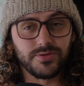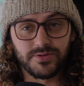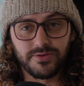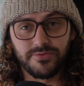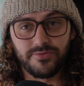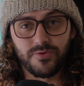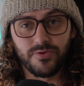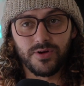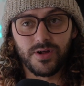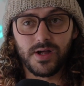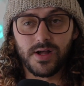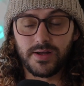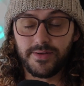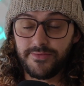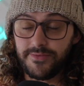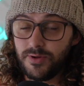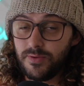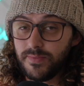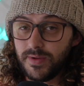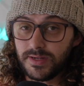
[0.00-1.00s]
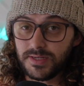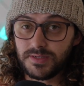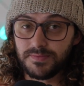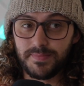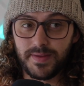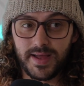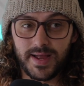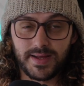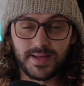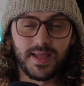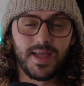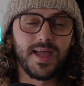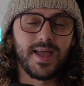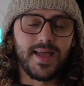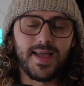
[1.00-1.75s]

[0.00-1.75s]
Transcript: Sephora a few months back,